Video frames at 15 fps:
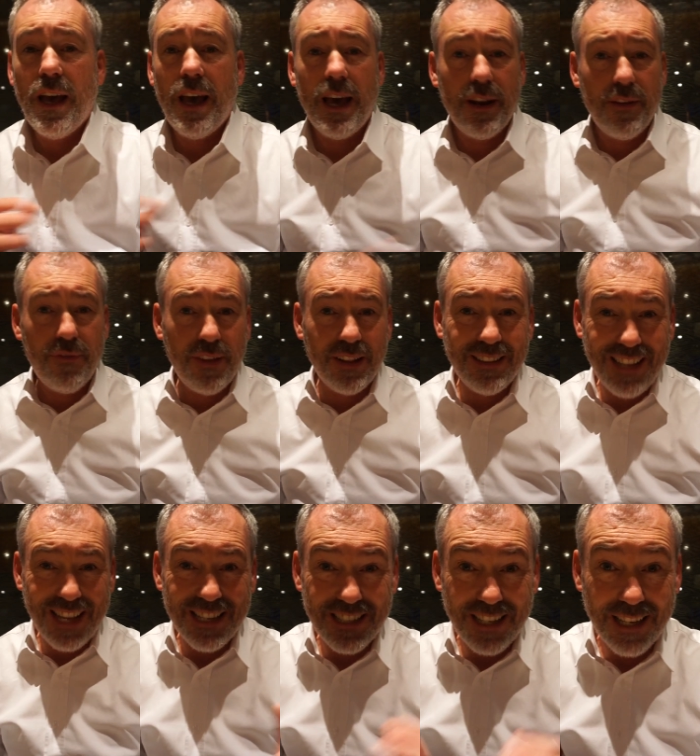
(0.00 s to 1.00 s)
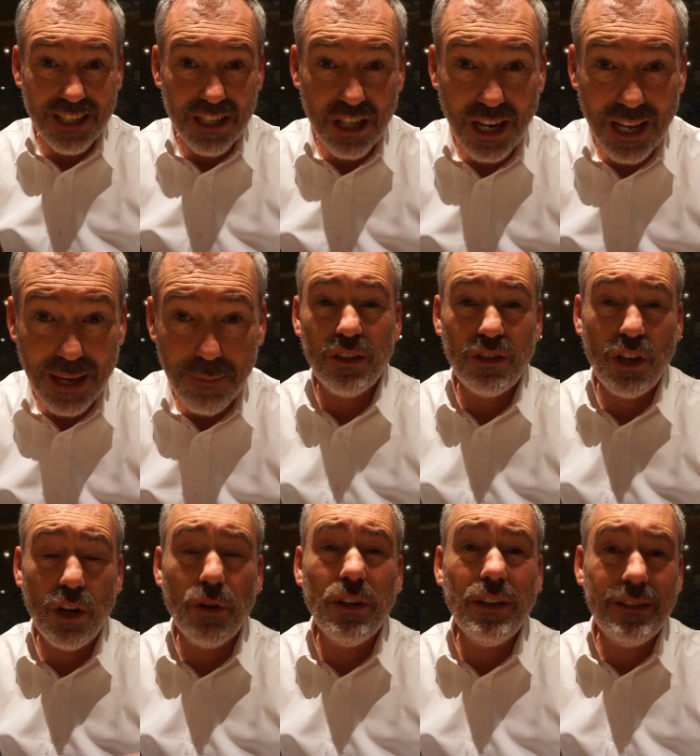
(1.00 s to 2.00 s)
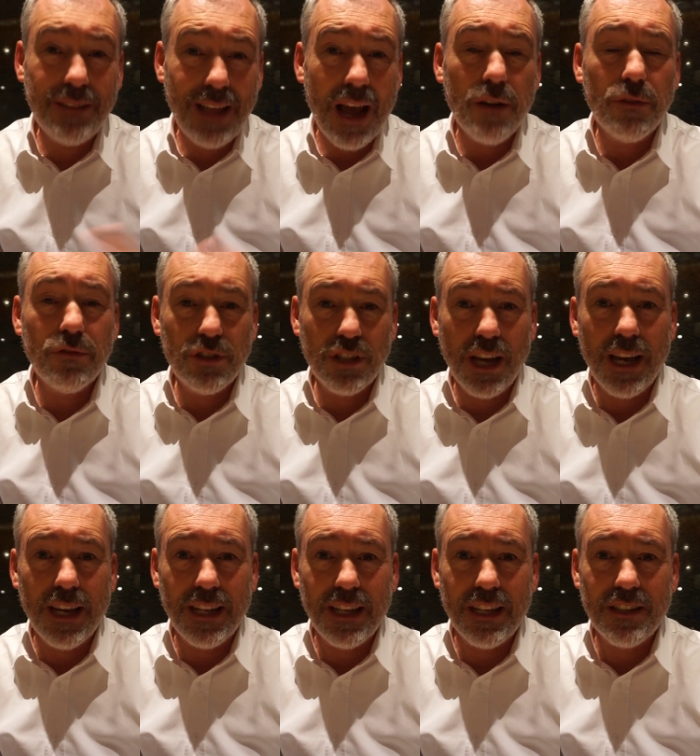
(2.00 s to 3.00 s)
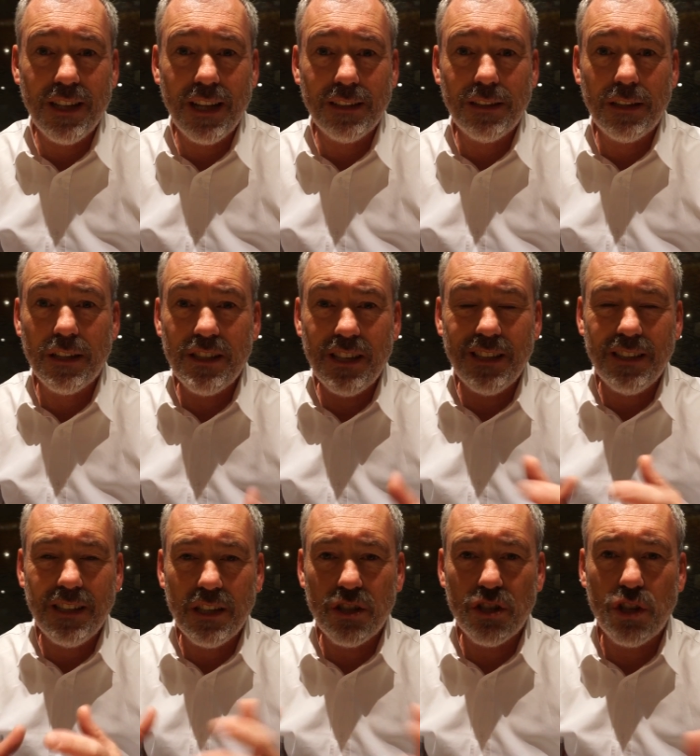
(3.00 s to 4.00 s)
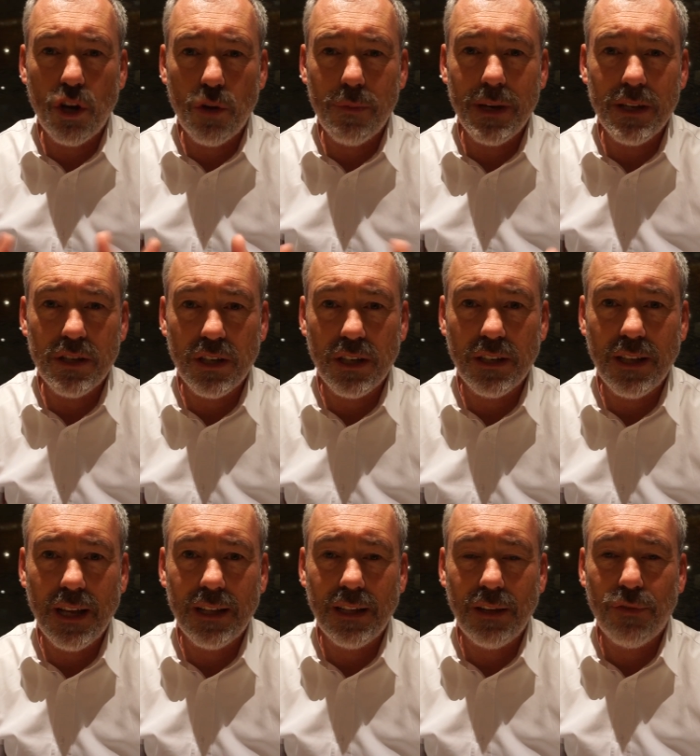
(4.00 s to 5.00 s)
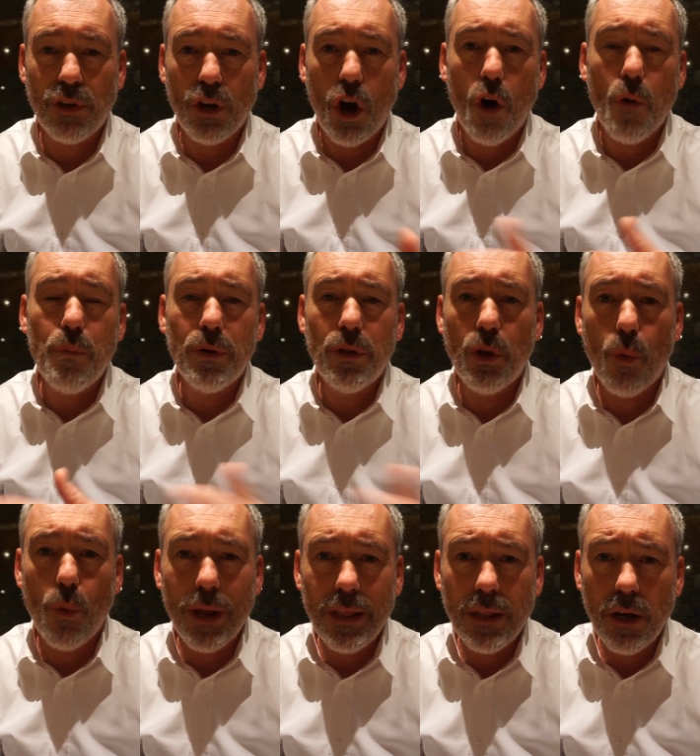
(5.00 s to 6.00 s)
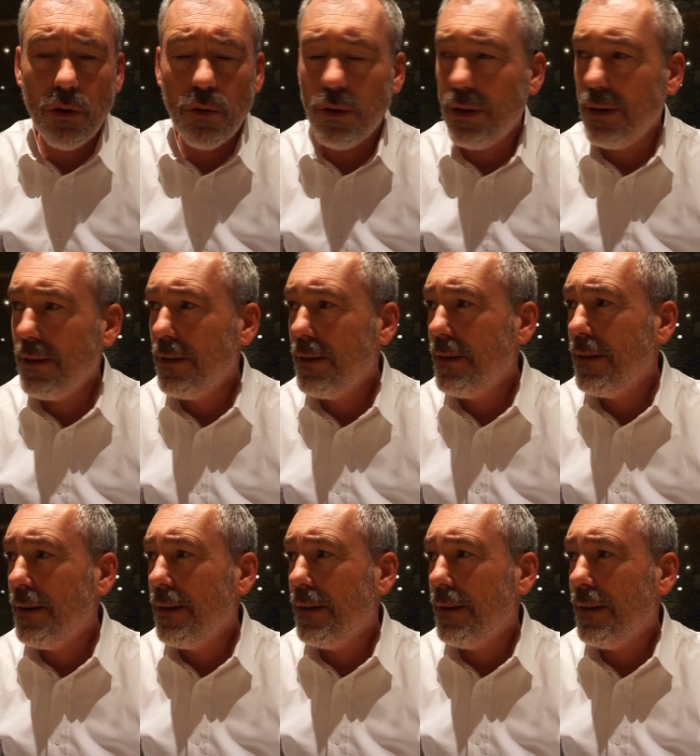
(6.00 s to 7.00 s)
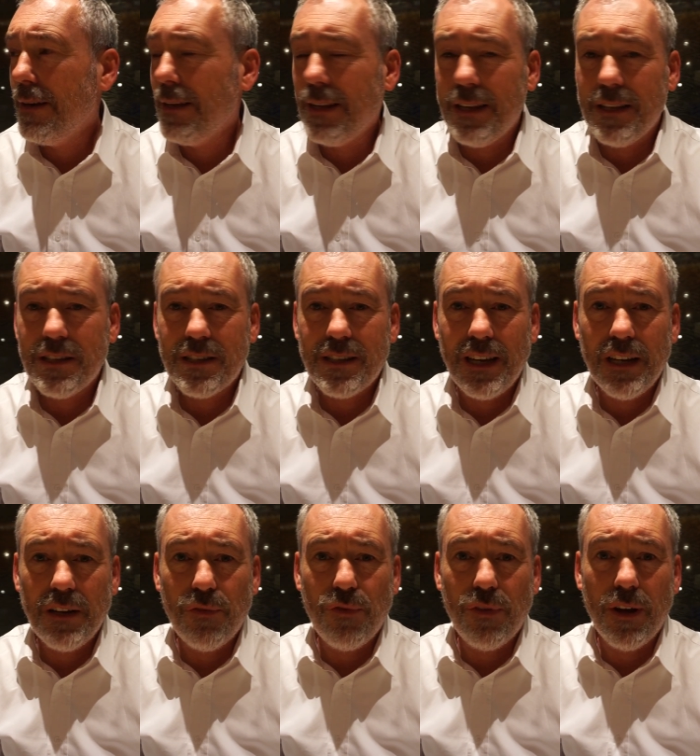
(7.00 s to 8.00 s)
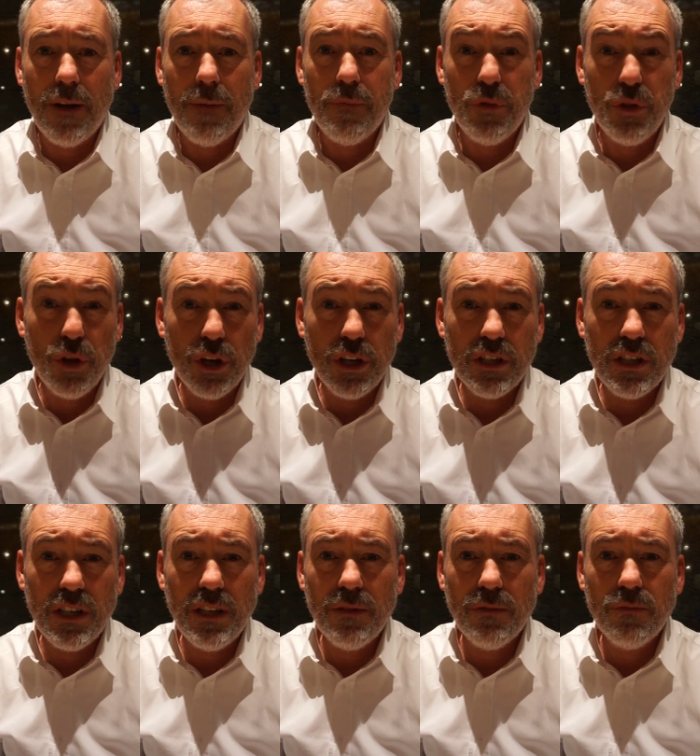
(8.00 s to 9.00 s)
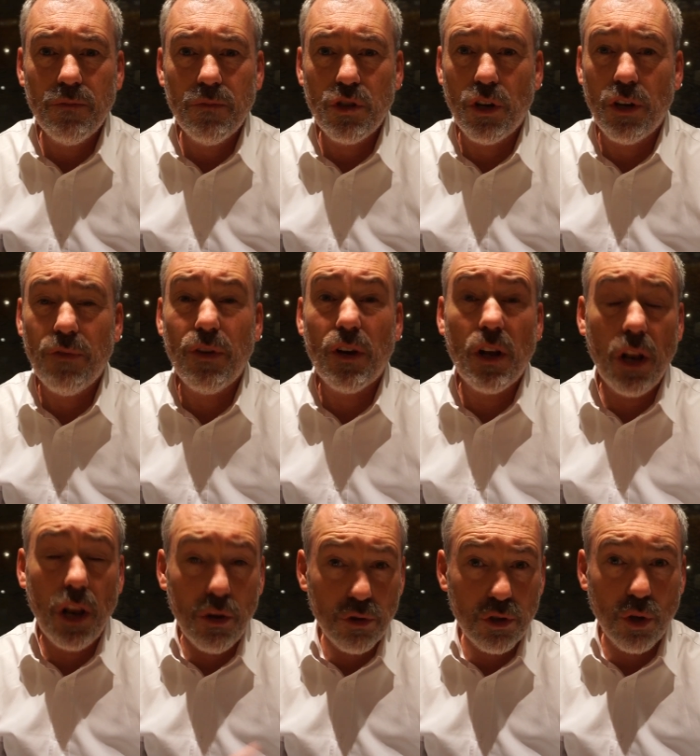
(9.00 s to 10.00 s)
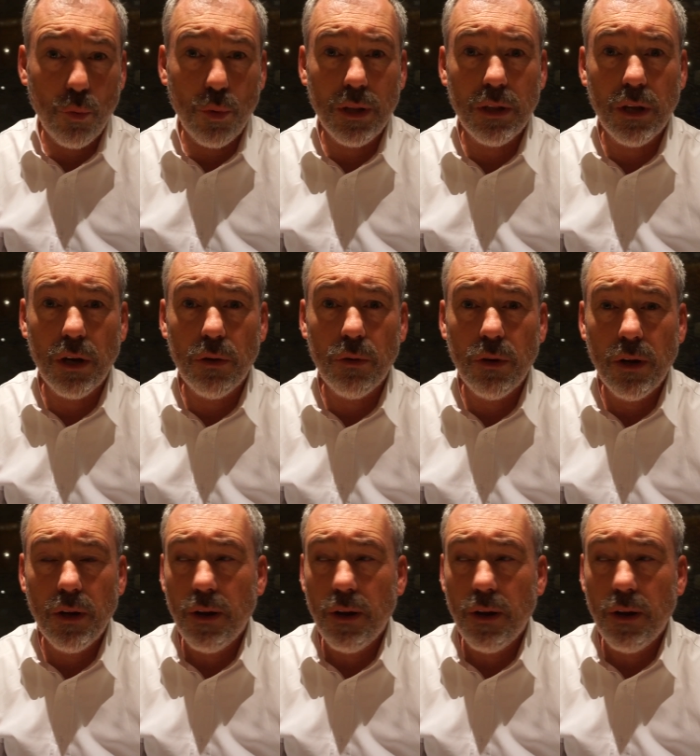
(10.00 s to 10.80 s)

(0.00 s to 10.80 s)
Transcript: had a fantastic sleep. The only downside is that the city is so busy that if you open the window, it is kind of uh, noisy. So if you close the window,